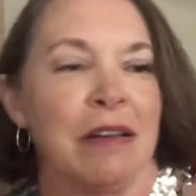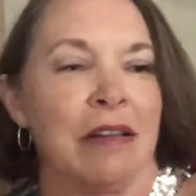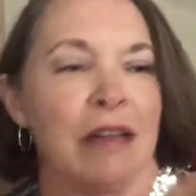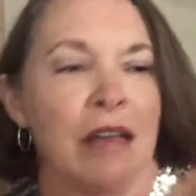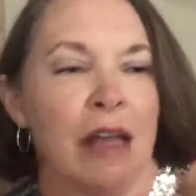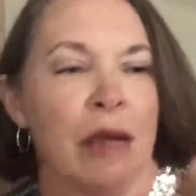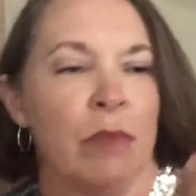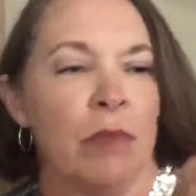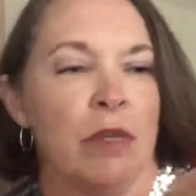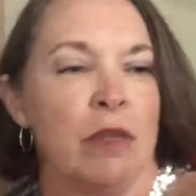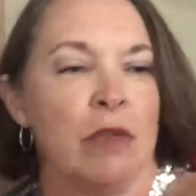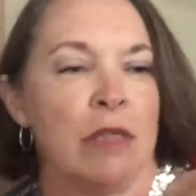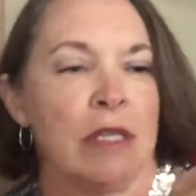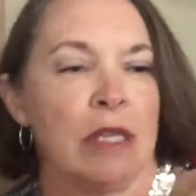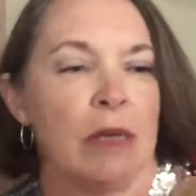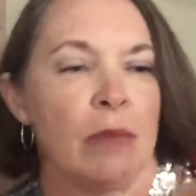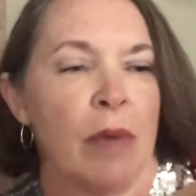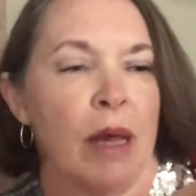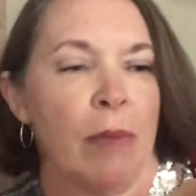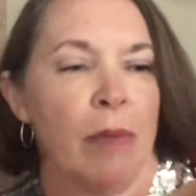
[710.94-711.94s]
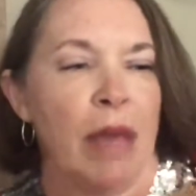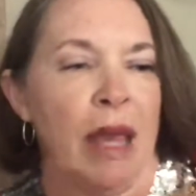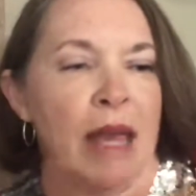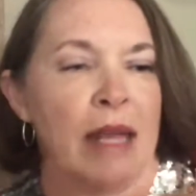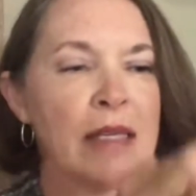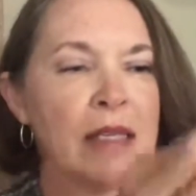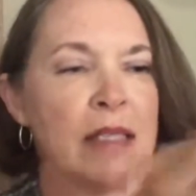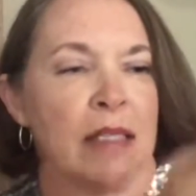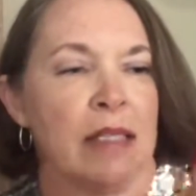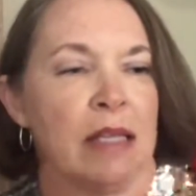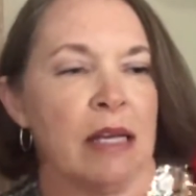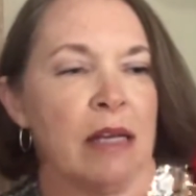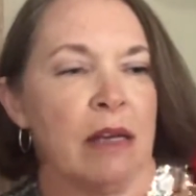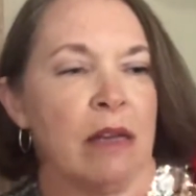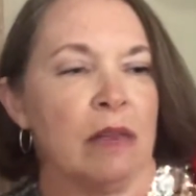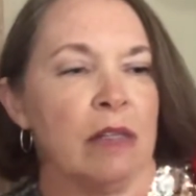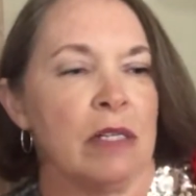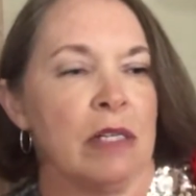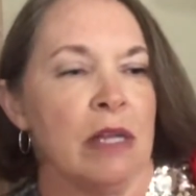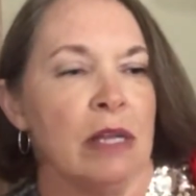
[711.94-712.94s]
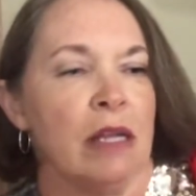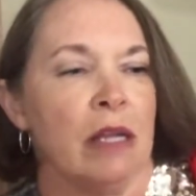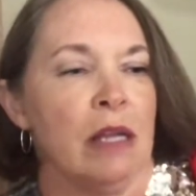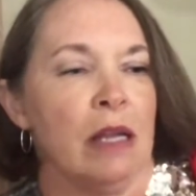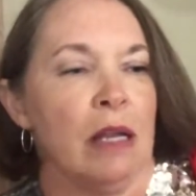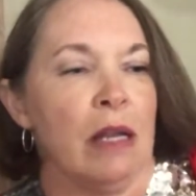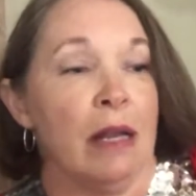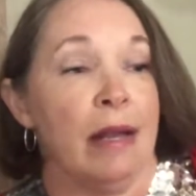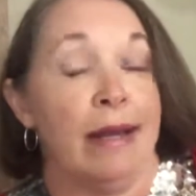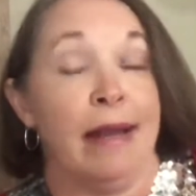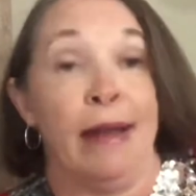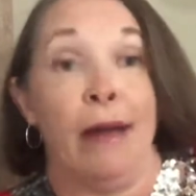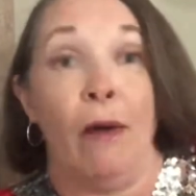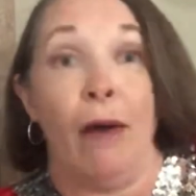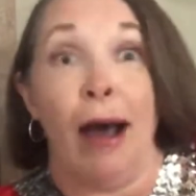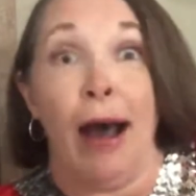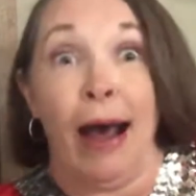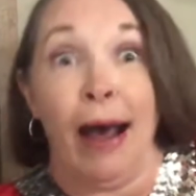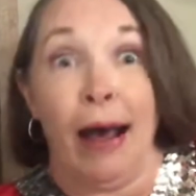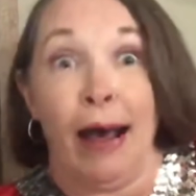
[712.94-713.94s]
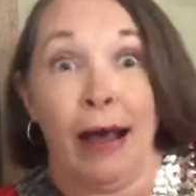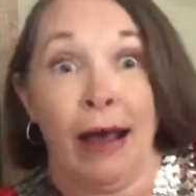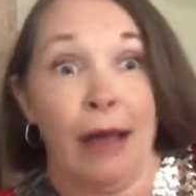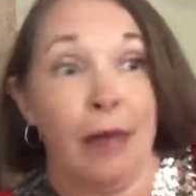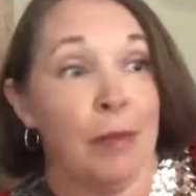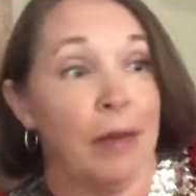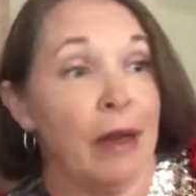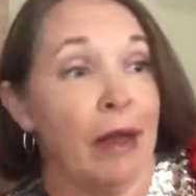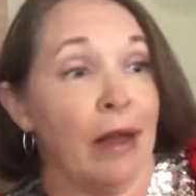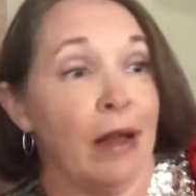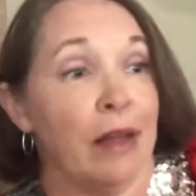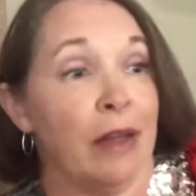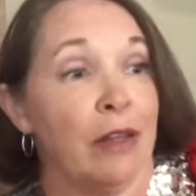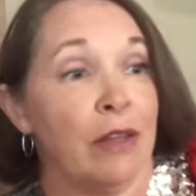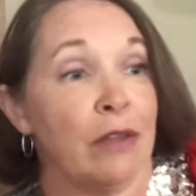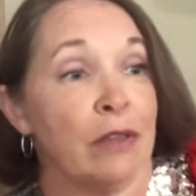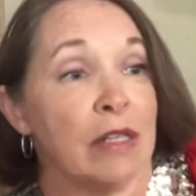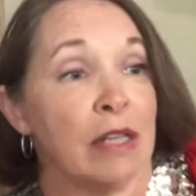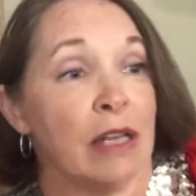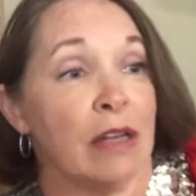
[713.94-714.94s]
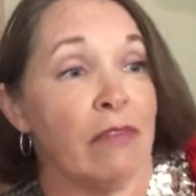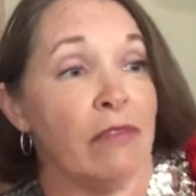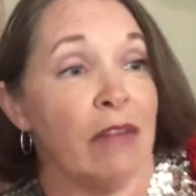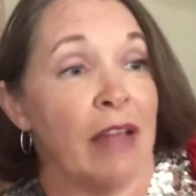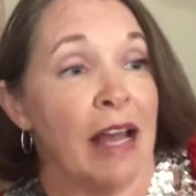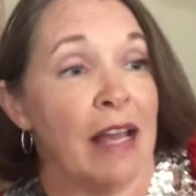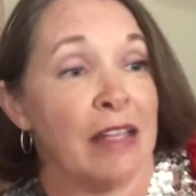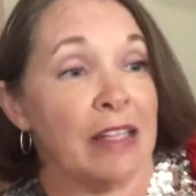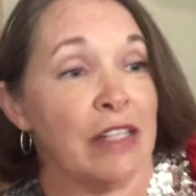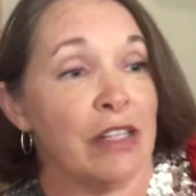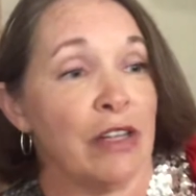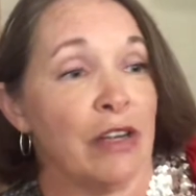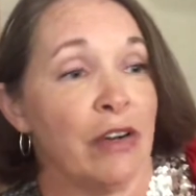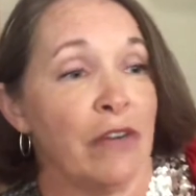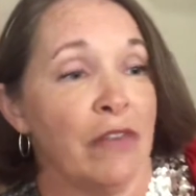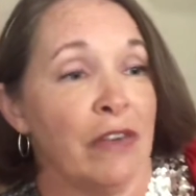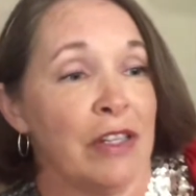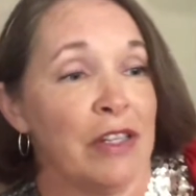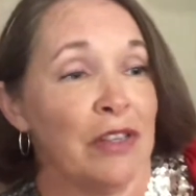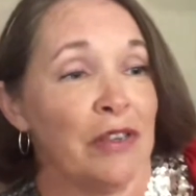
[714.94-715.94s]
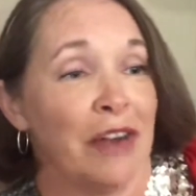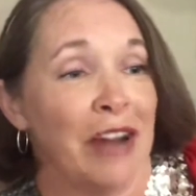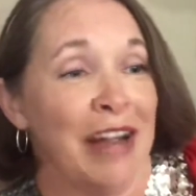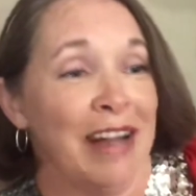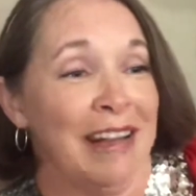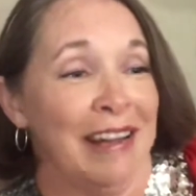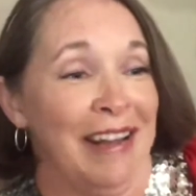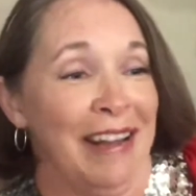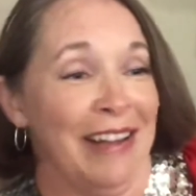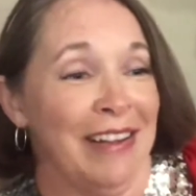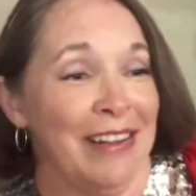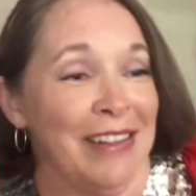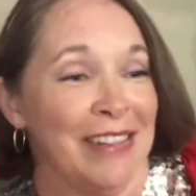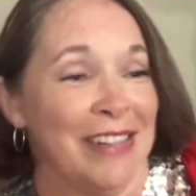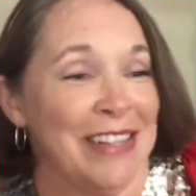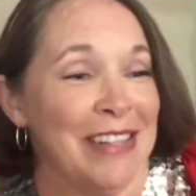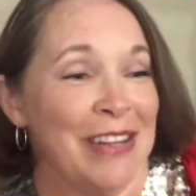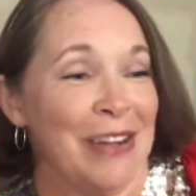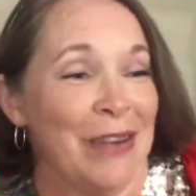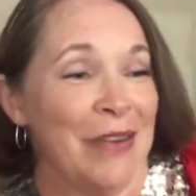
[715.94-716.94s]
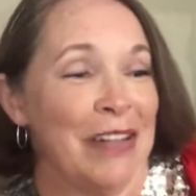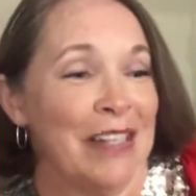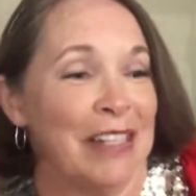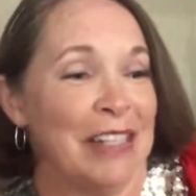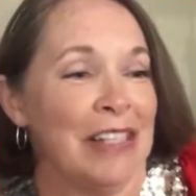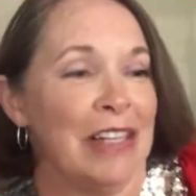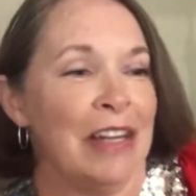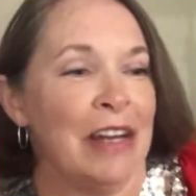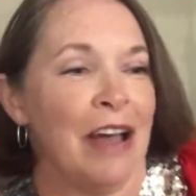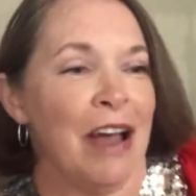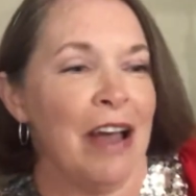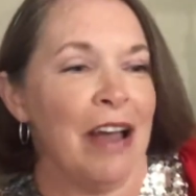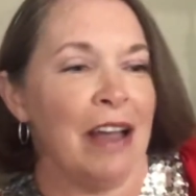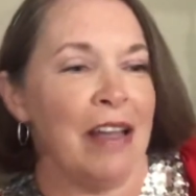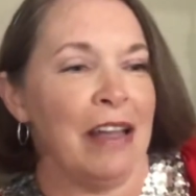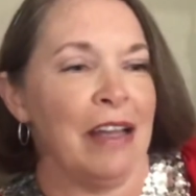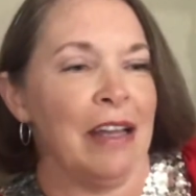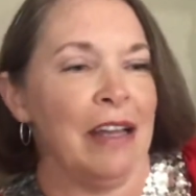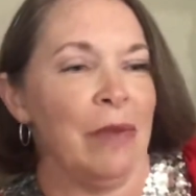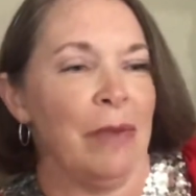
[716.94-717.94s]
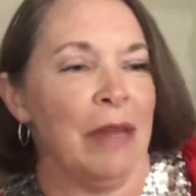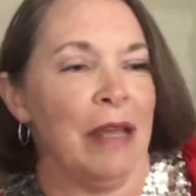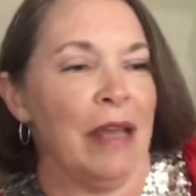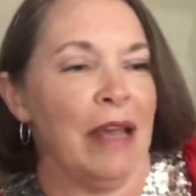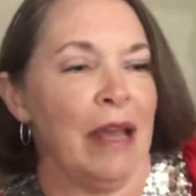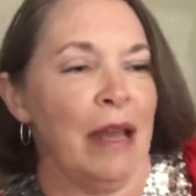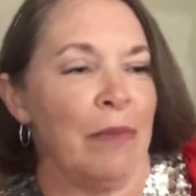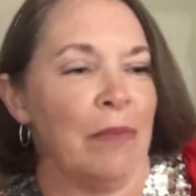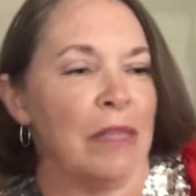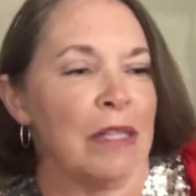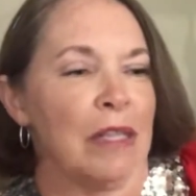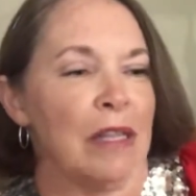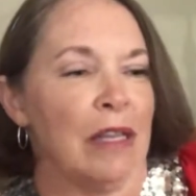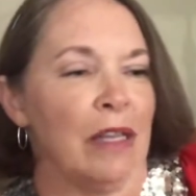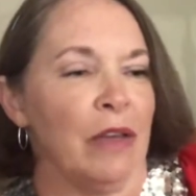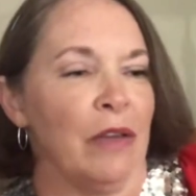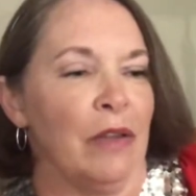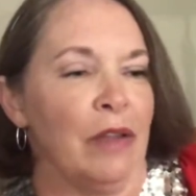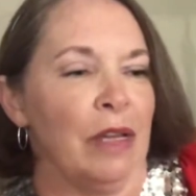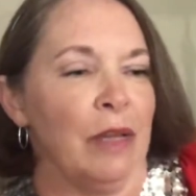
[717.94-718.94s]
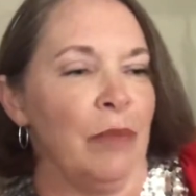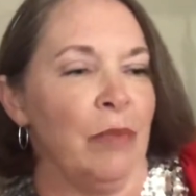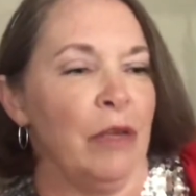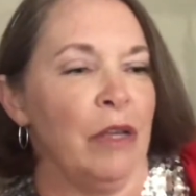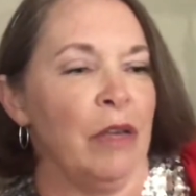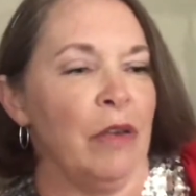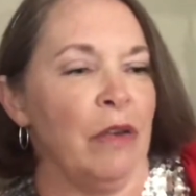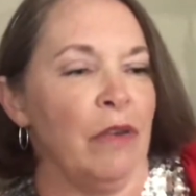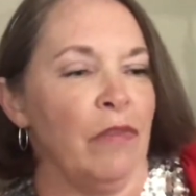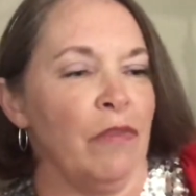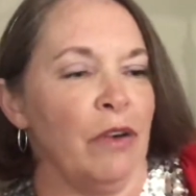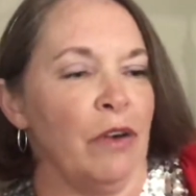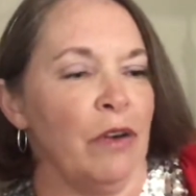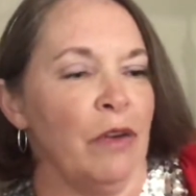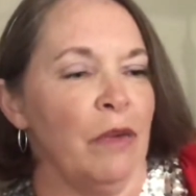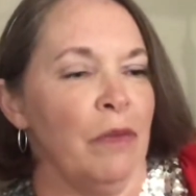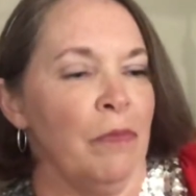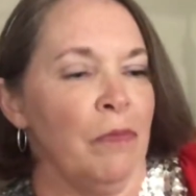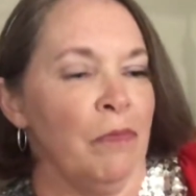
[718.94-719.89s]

I'm using my pastels. Now, I'm not using a flat surface right now, so it's not going to be absolutely beautiful.